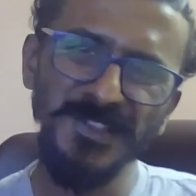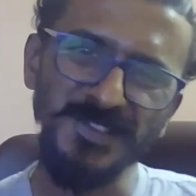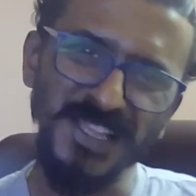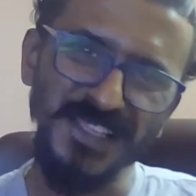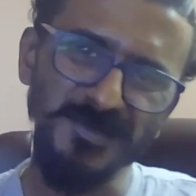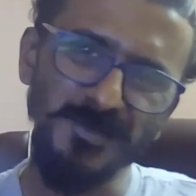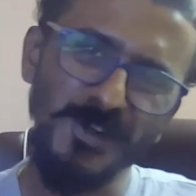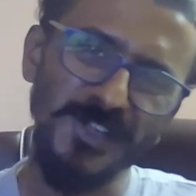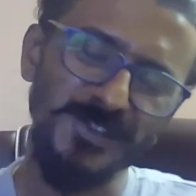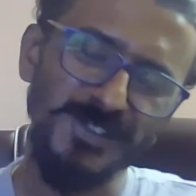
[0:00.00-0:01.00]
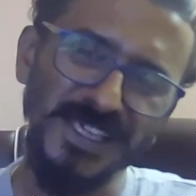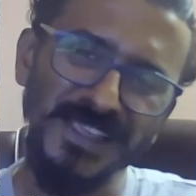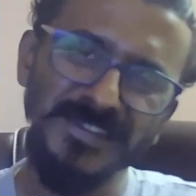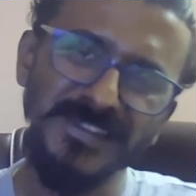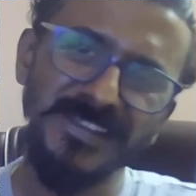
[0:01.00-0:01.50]
Let's move on to the
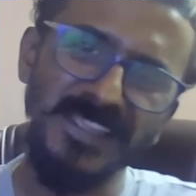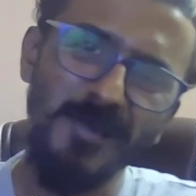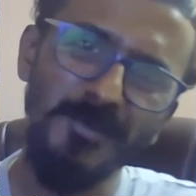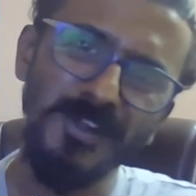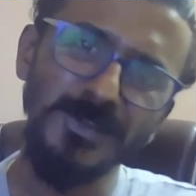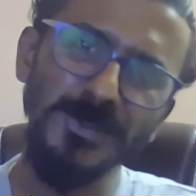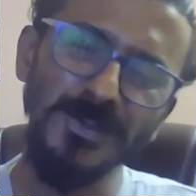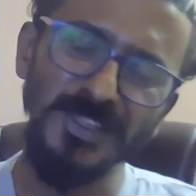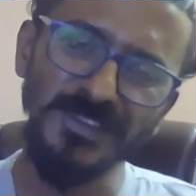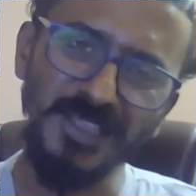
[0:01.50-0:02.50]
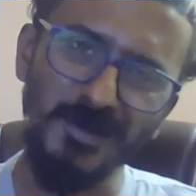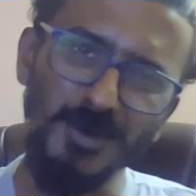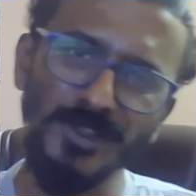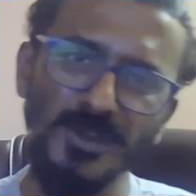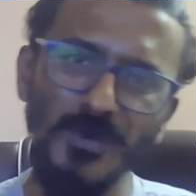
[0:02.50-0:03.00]
agenda number two. It's
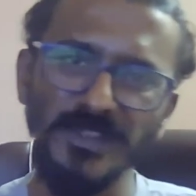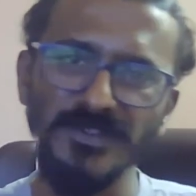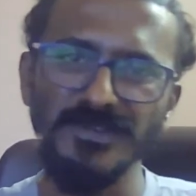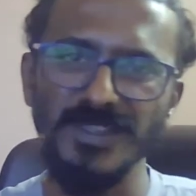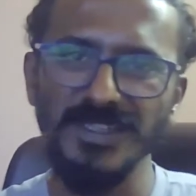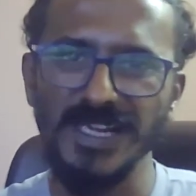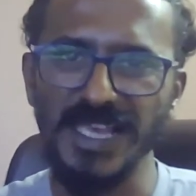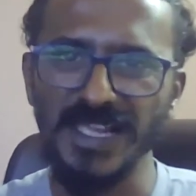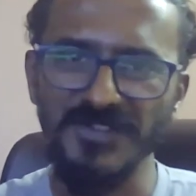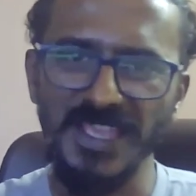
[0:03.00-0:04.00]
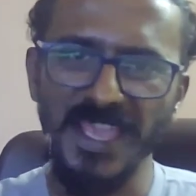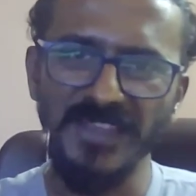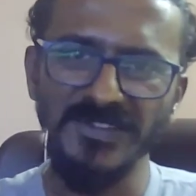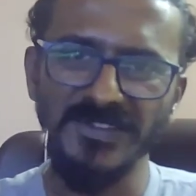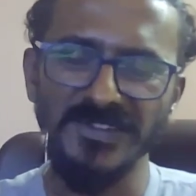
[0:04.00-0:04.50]
about the questions and
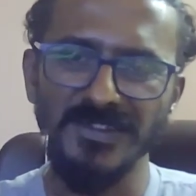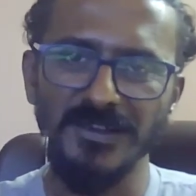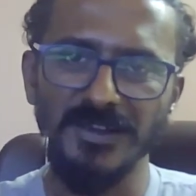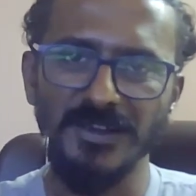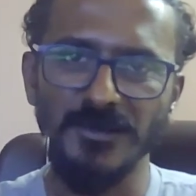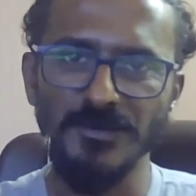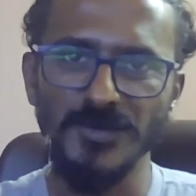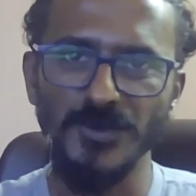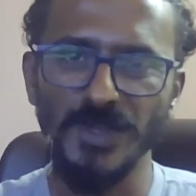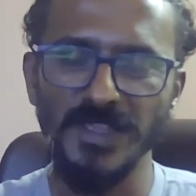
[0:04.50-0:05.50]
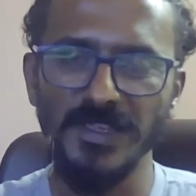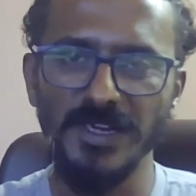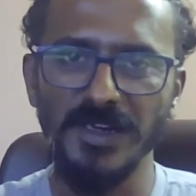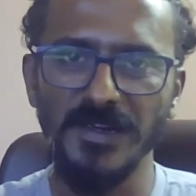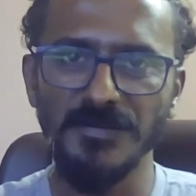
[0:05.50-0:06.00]
clarifications. Uh, well
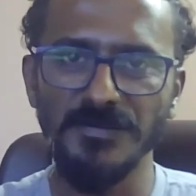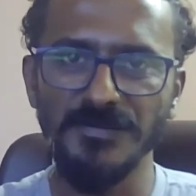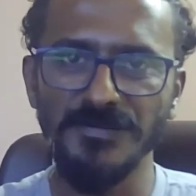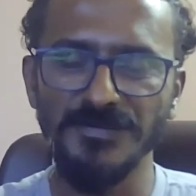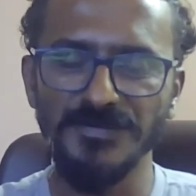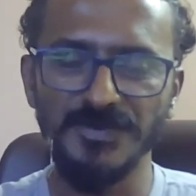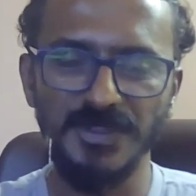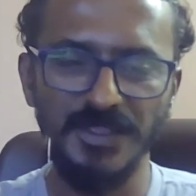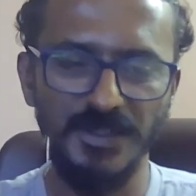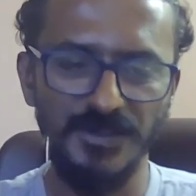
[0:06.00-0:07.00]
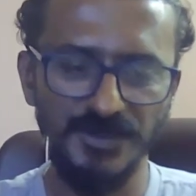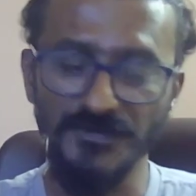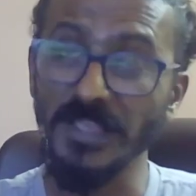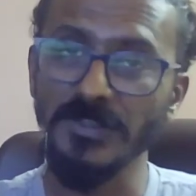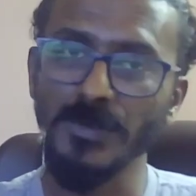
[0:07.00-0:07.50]
uh, uh, the
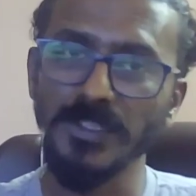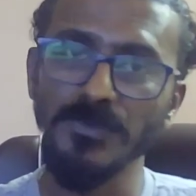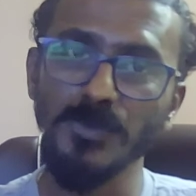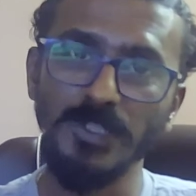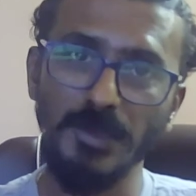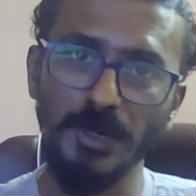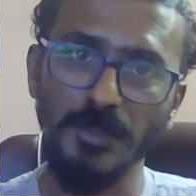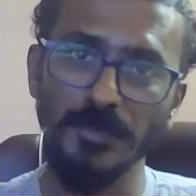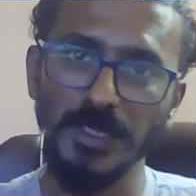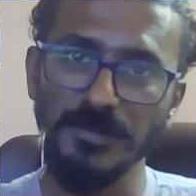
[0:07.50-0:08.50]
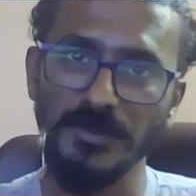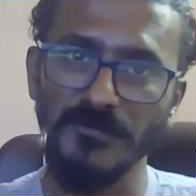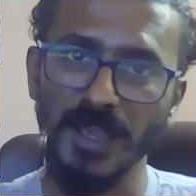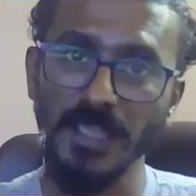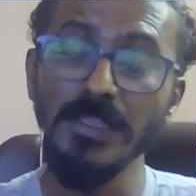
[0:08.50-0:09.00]
first question was about my
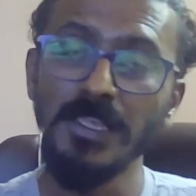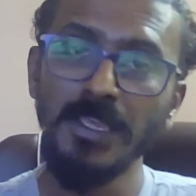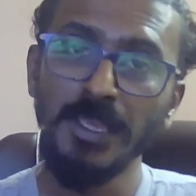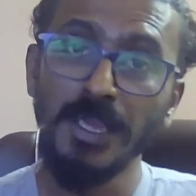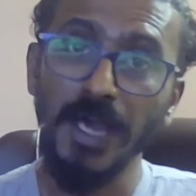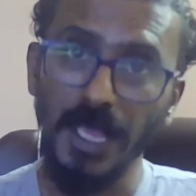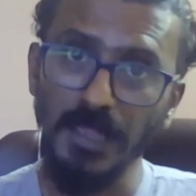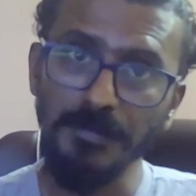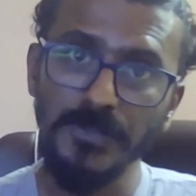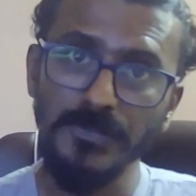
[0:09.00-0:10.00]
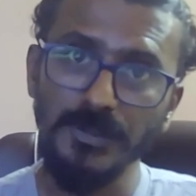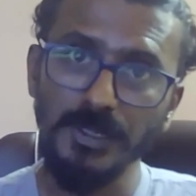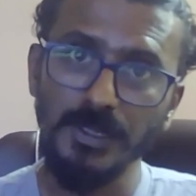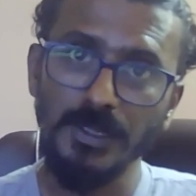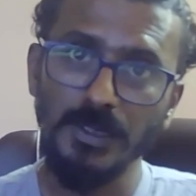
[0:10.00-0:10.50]
profile I'll paste it
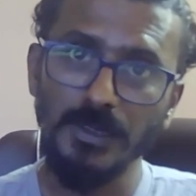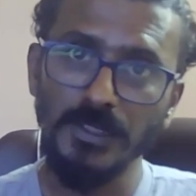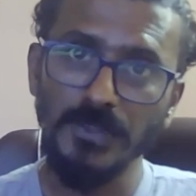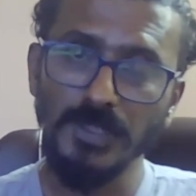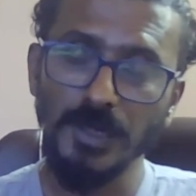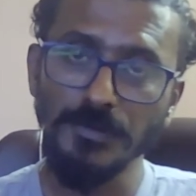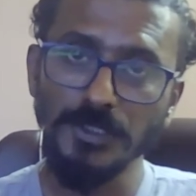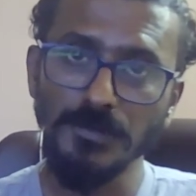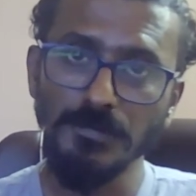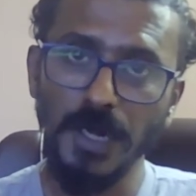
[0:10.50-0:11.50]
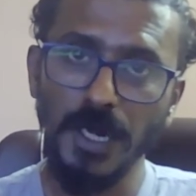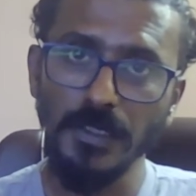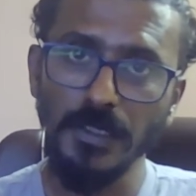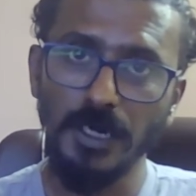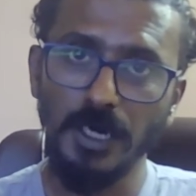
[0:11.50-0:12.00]
in the description
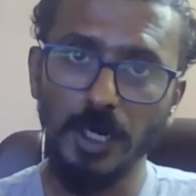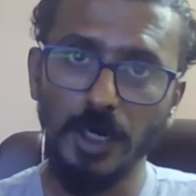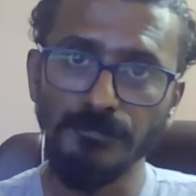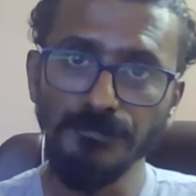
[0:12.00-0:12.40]
part uh,